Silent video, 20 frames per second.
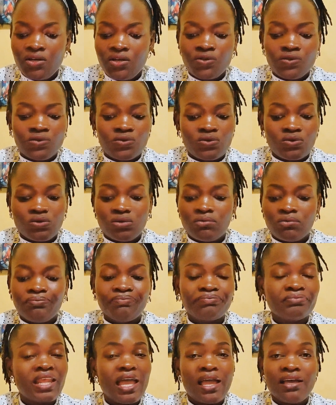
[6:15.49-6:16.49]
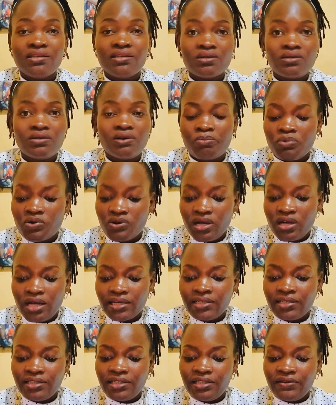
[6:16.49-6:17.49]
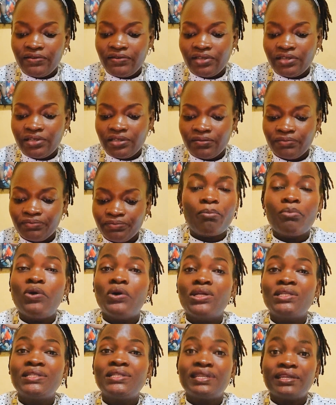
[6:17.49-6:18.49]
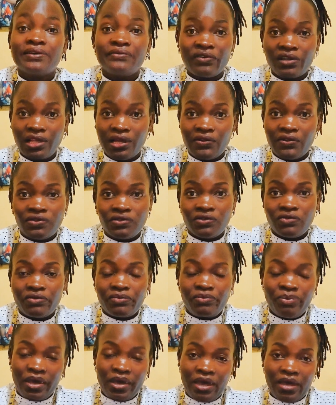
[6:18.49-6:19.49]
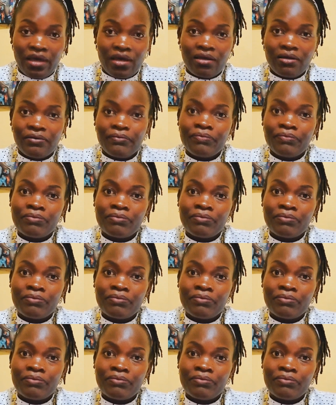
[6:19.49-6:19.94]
So hence low productivity. Are more difficult to repair